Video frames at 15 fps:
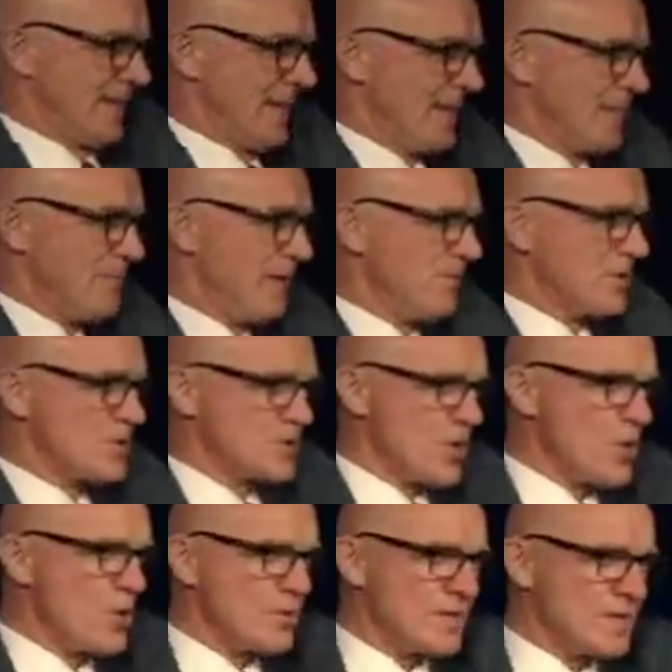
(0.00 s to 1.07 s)
Anyone ever
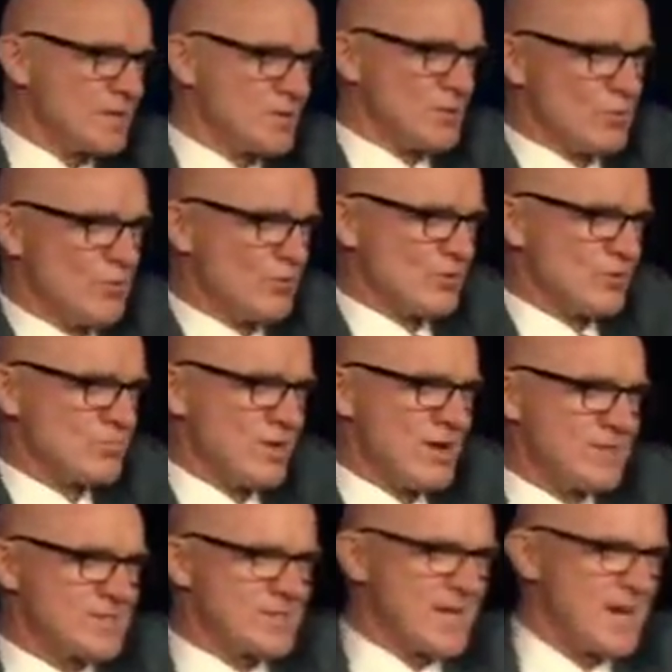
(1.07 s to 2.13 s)
sold at 200 miles an